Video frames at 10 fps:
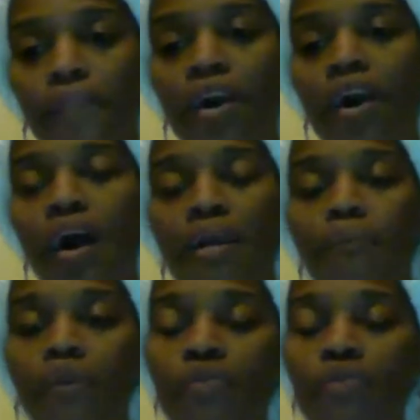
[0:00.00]
are
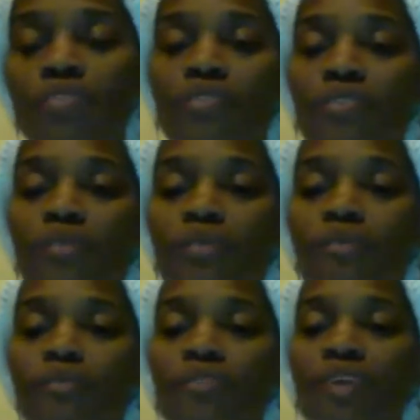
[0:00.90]
immune system
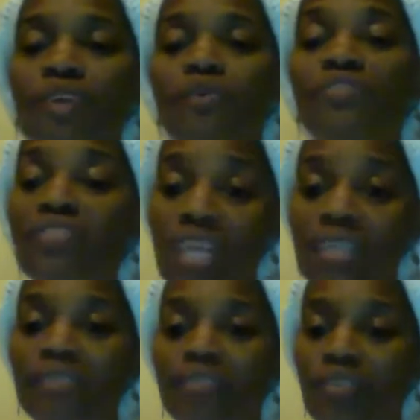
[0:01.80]
cells
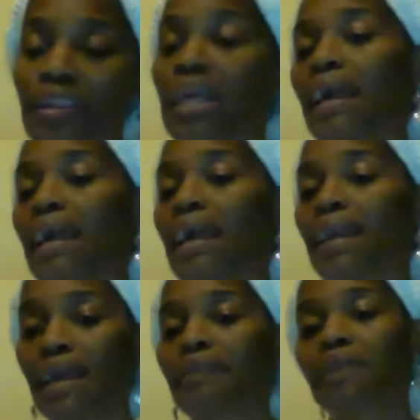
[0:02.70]
sent to that
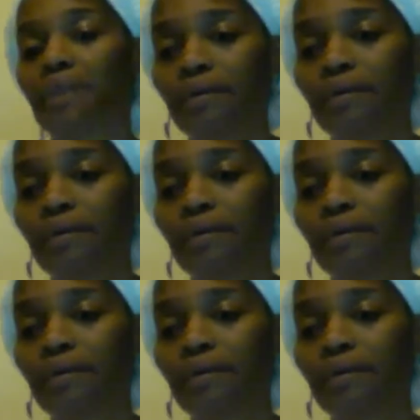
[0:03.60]
area